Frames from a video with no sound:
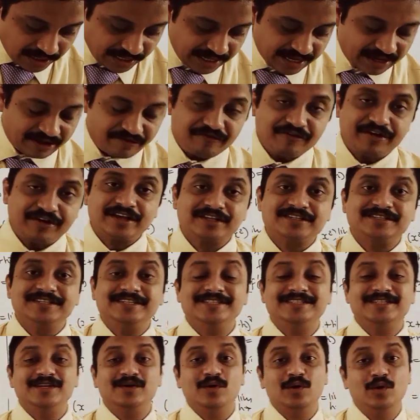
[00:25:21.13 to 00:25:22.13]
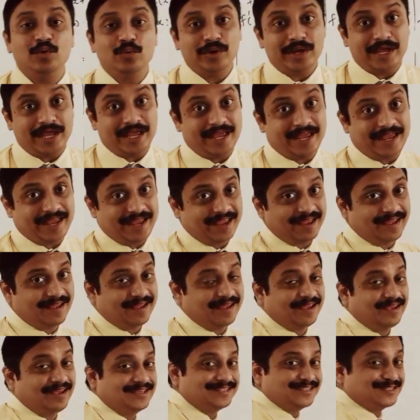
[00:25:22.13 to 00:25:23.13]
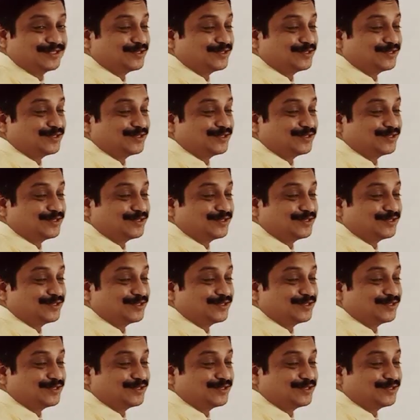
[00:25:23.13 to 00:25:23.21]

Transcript: fx is equal to a. It is